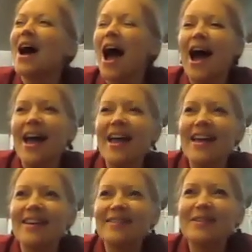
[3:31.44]

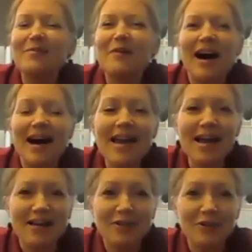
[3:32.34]
I
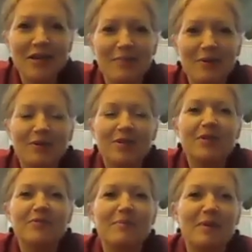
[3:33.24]
actually am
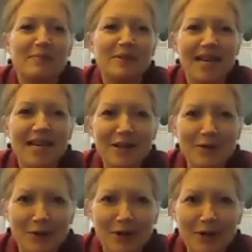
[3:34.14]
originally from upstate New
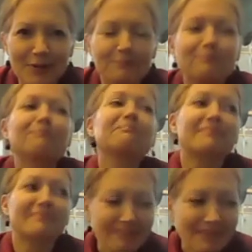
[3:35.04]
York,
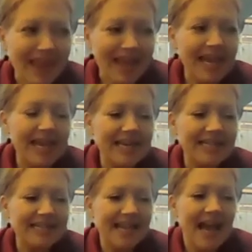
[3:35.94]

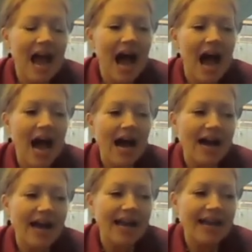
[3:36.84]
and
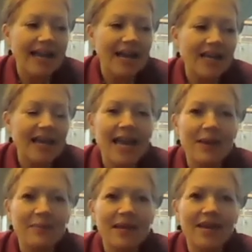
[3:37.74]
I
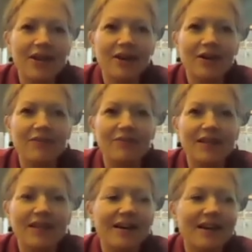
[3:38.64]
came here
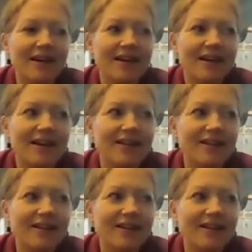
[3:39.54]
via